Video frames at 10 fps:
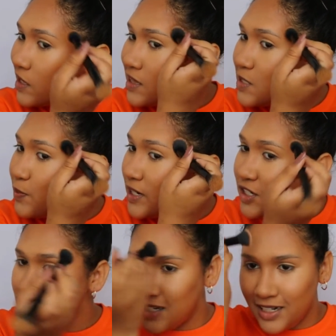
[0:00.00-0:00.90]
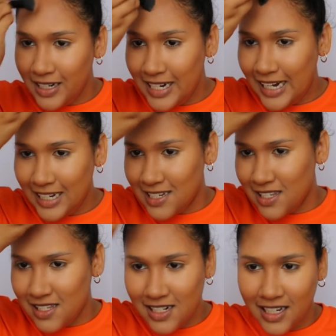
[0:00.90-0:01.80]
This brush is really
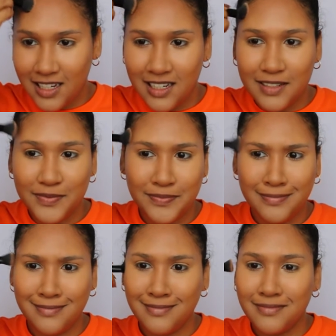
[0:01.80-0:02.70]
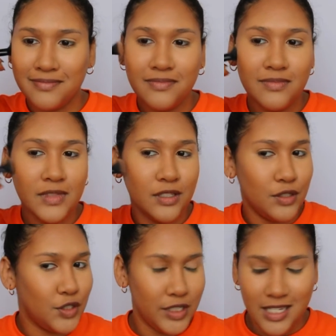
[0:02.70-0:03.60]
nice. Like,
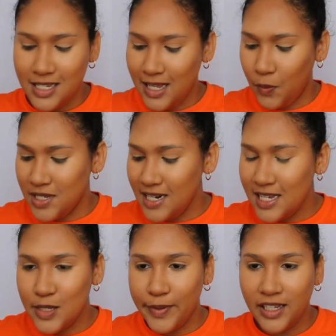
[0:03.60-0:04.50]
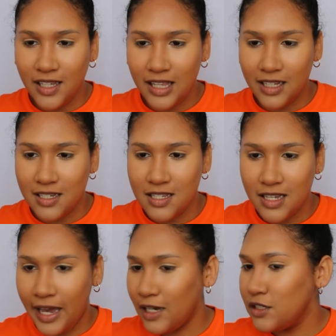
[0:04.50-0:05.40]
geez, I wasn't expecting this.
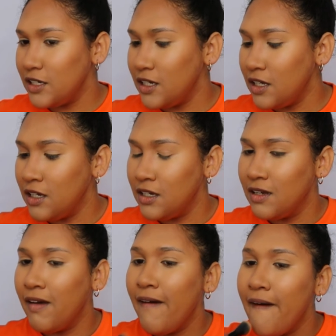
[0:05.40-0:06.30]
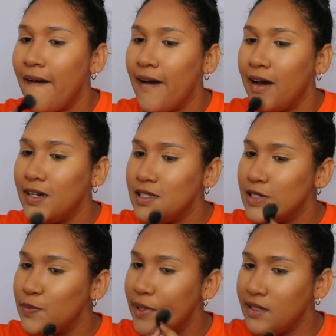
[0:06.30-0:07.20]
I was
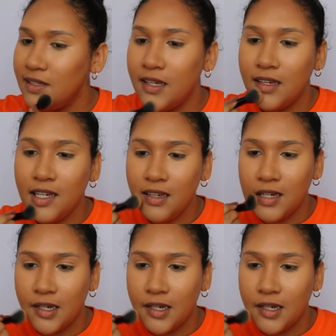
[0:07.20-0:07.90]
expecting